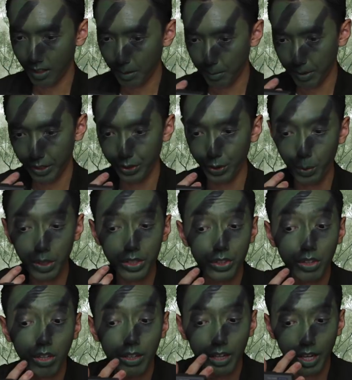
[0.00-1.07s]
But you know what? You
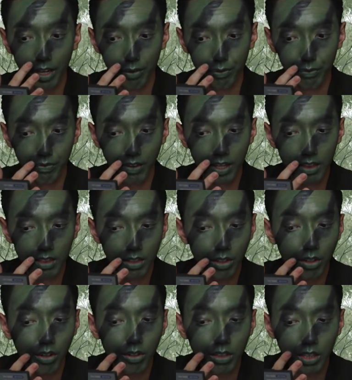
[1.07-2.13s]
gotta have faith, you
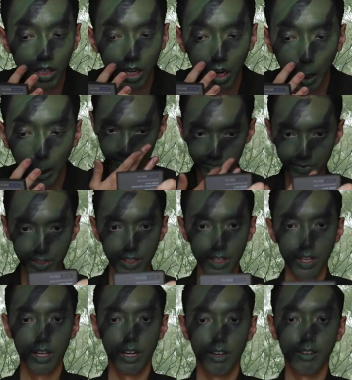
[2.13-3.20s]
know?
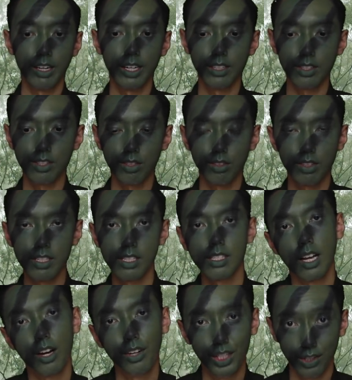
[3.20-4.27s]
Alright, so this is
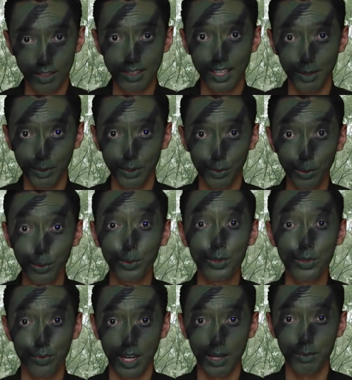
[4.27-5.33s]
how it looks like with two
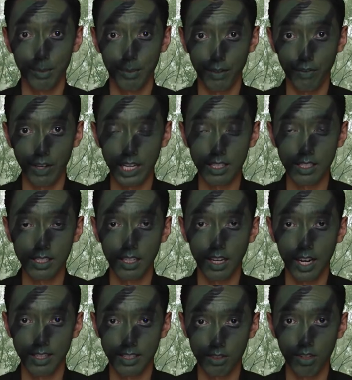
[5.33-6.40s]
stripes on my face.
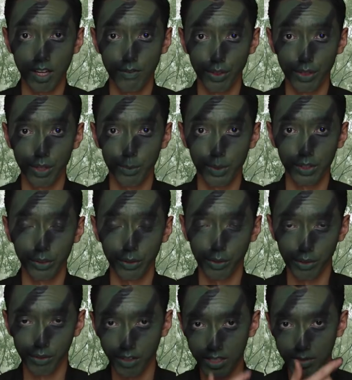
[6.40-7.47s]
I still have a third one to go
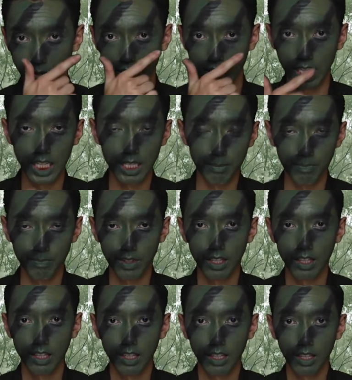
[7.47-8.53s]
across my lip.
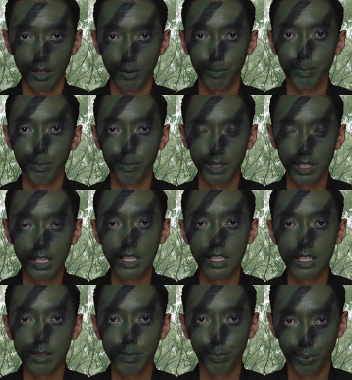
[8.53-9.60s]

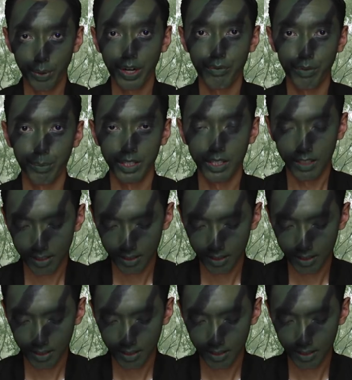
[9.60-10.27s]
Please pray for me.